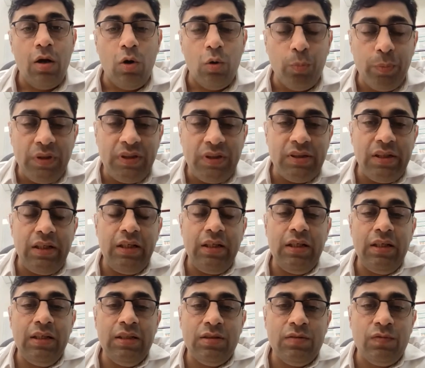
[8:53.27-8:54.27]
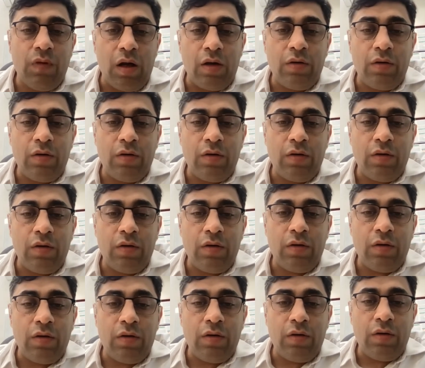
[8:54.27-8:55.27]
Obesity is one
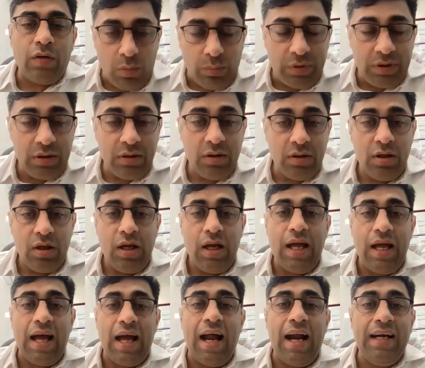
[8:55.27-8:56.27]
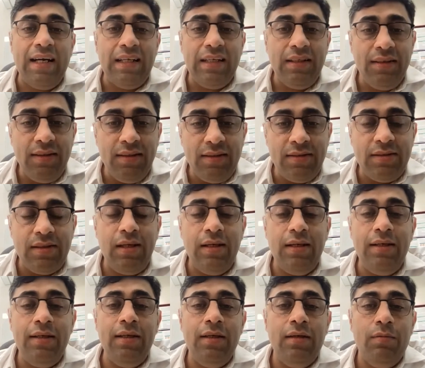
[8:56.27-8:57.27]
of the most common and
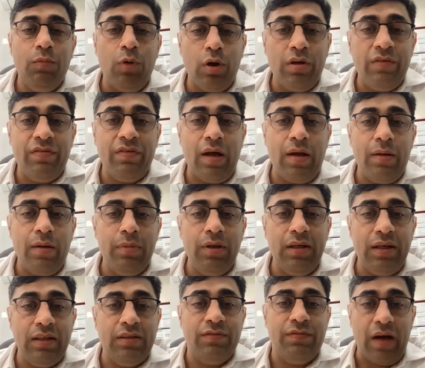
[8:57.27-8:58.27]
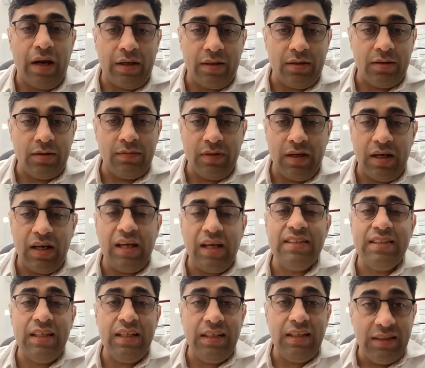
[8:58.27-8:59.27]
easily modifiable risk factor. When I
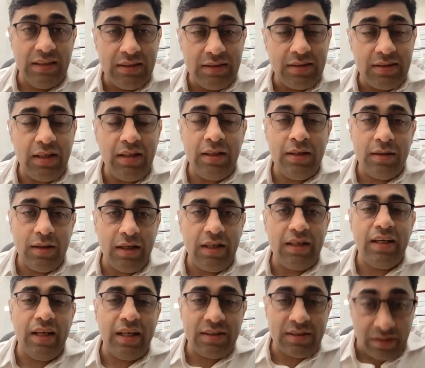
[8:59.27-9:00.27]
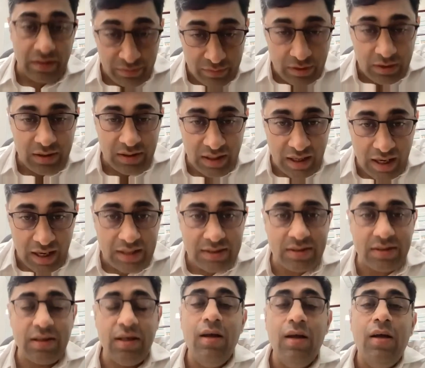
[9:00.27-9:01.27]
say easily, it takes effort,
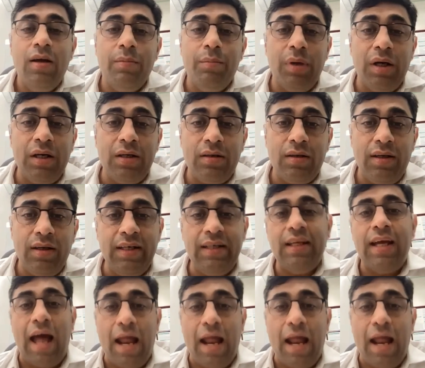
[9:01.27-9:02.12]
yes, but it